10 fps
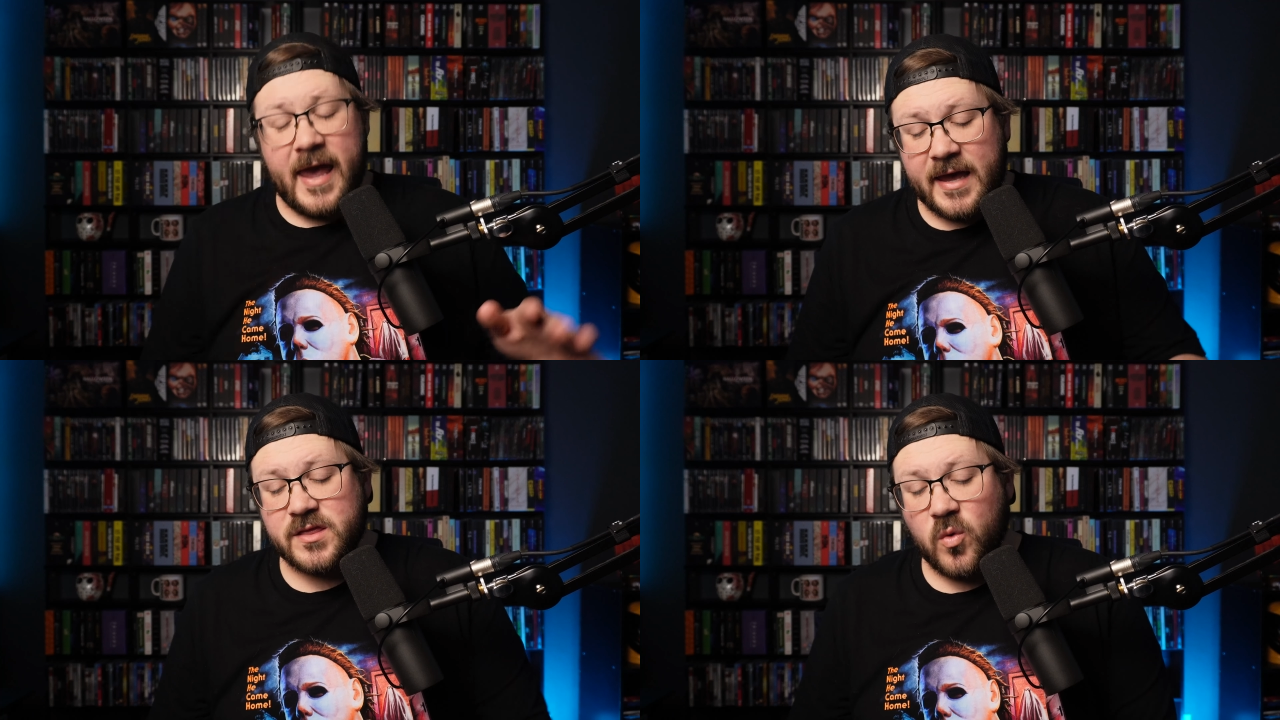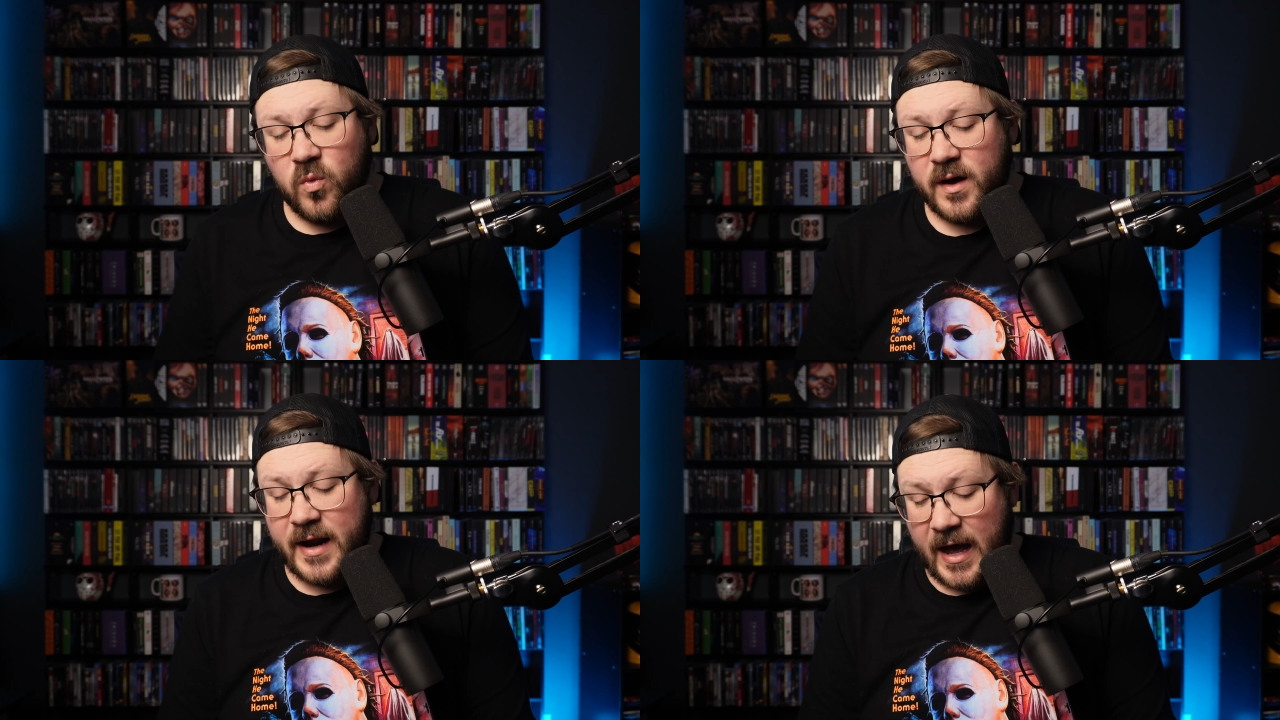And the
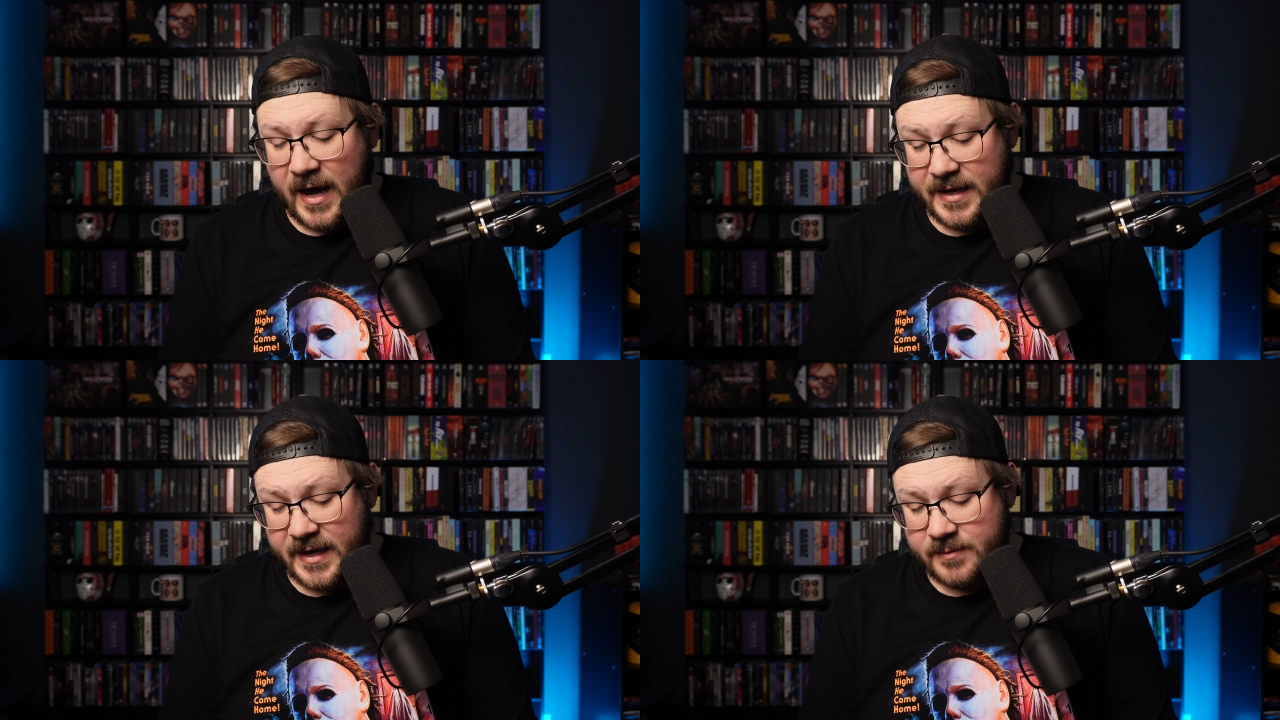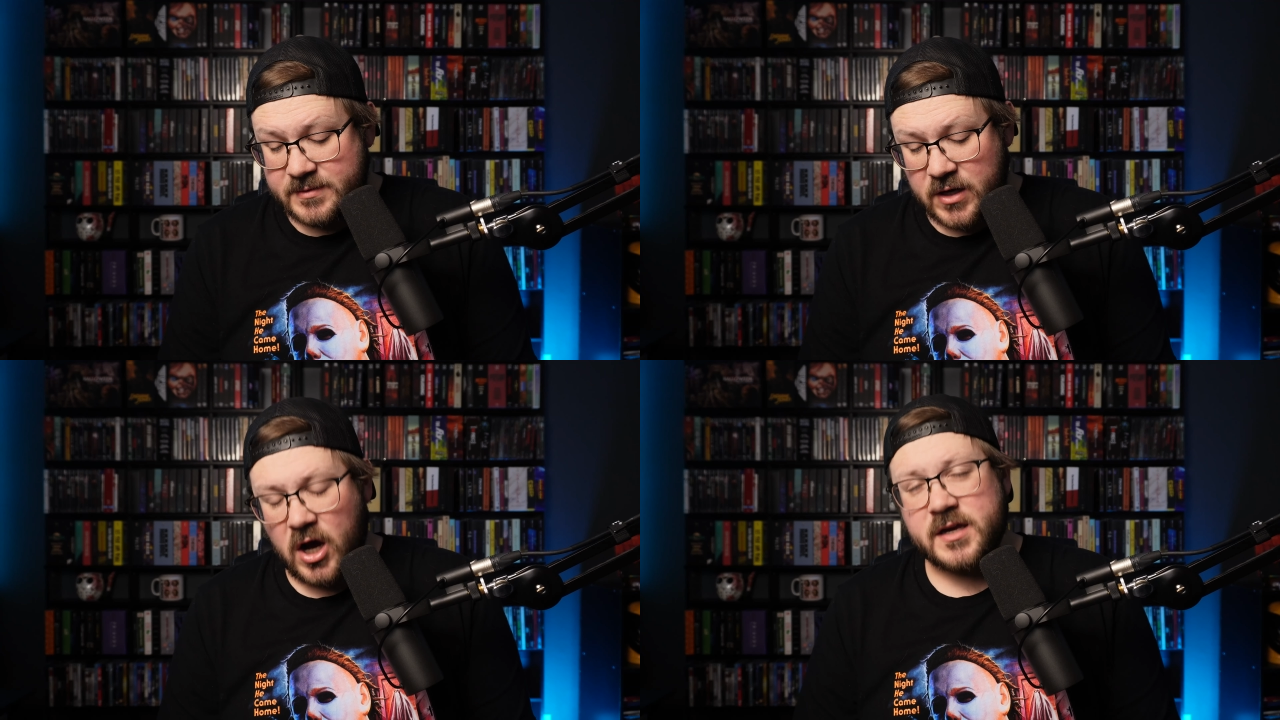one I am
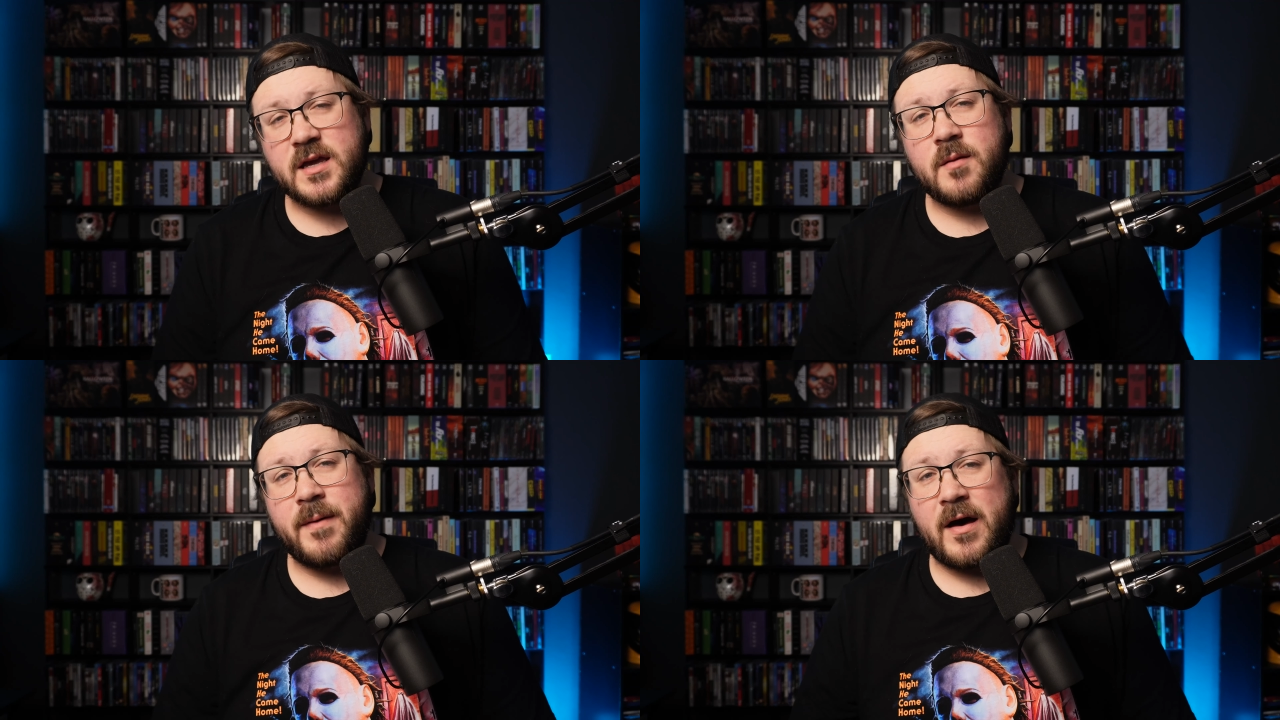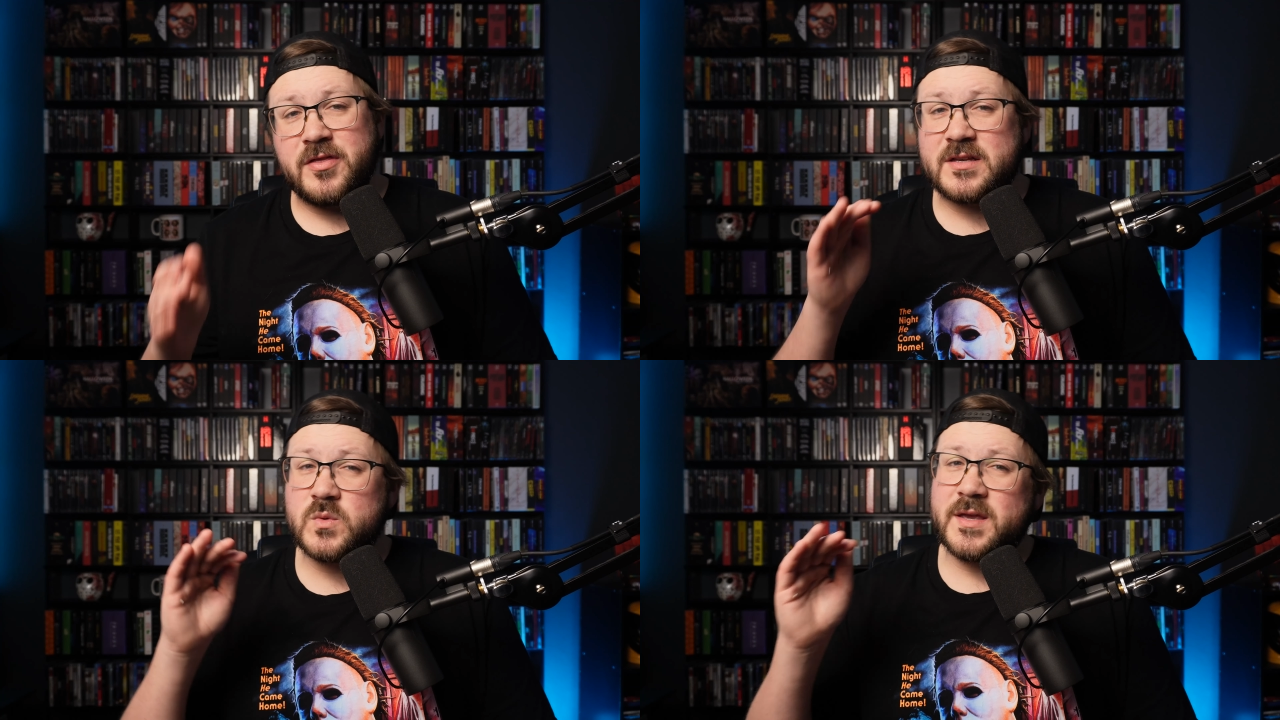talking about,
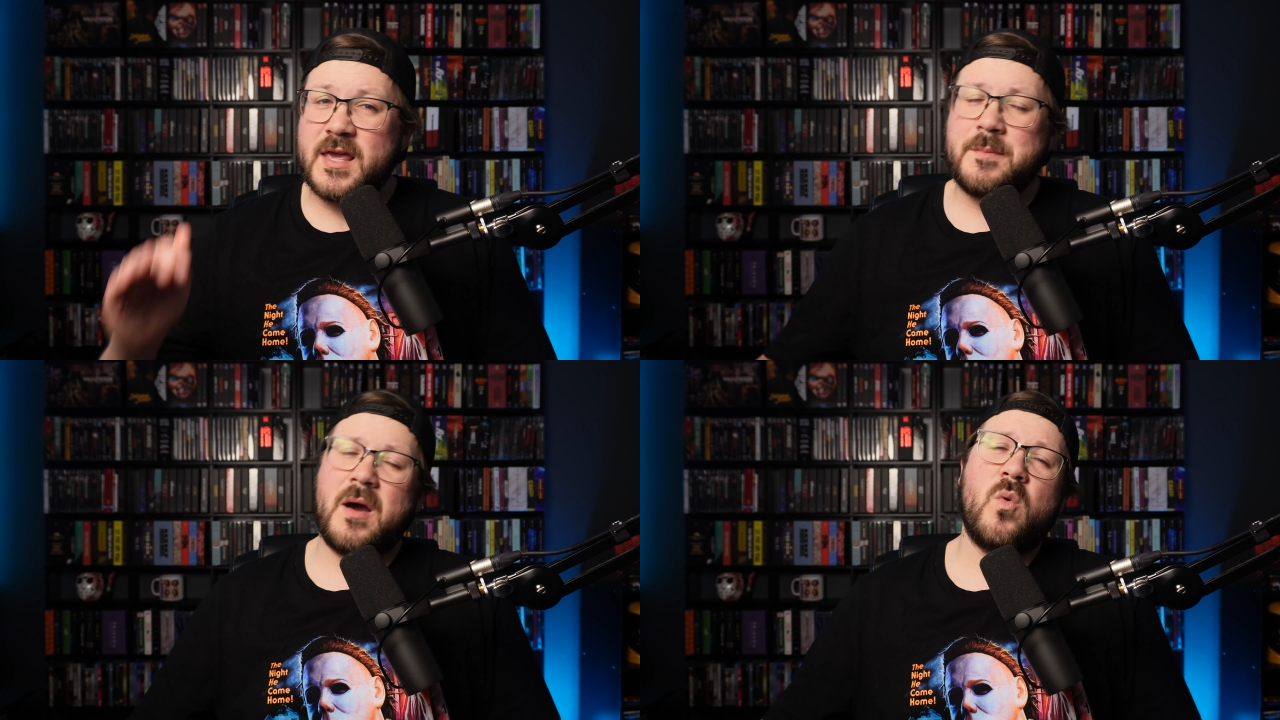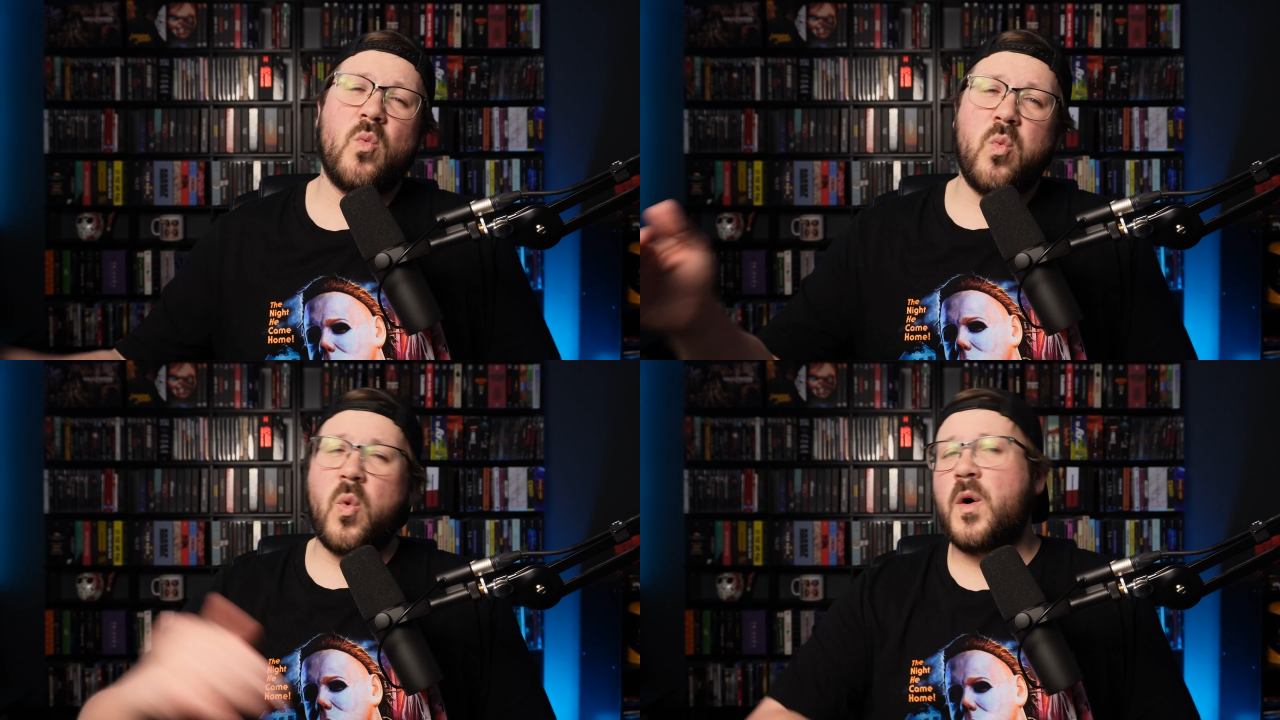this one came out
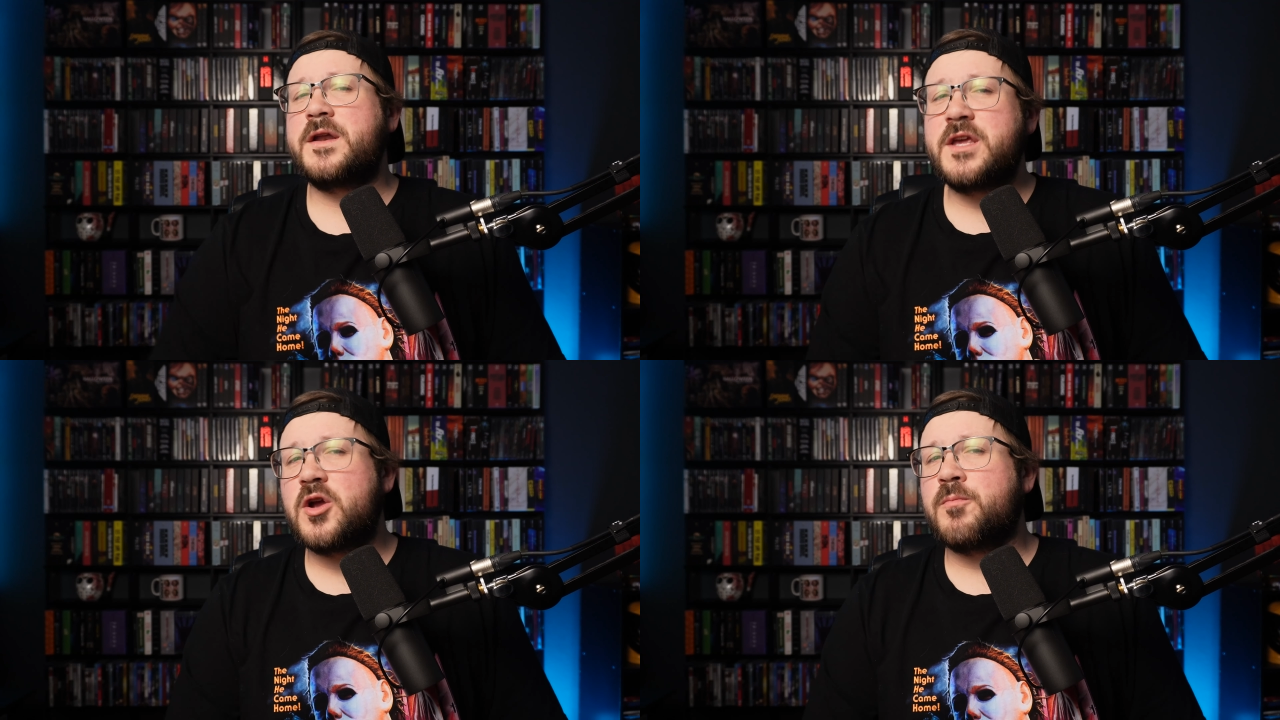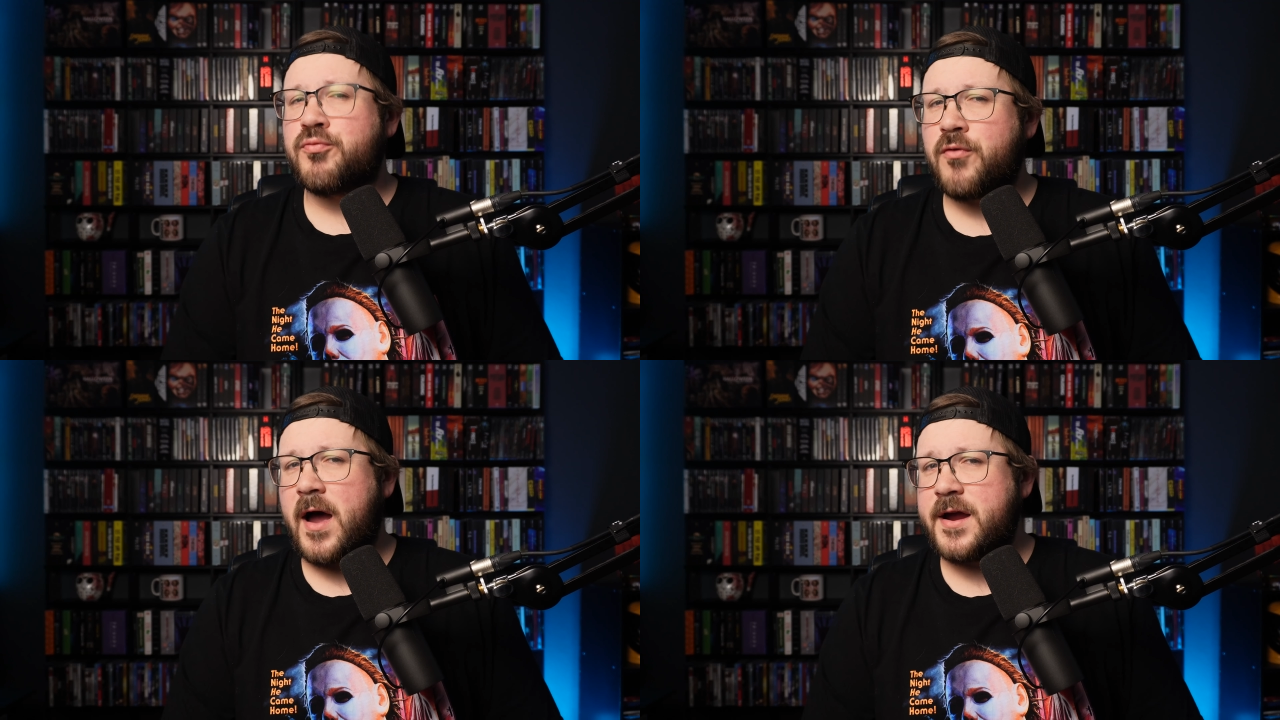1 year
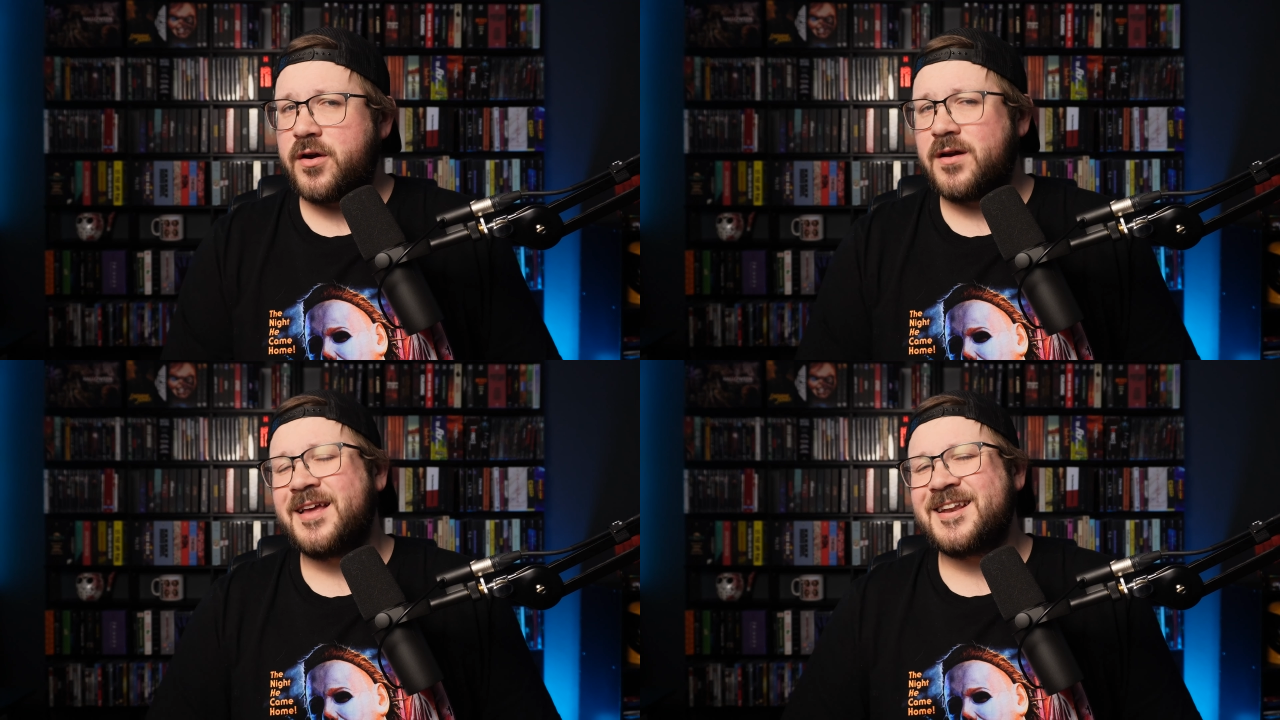prior,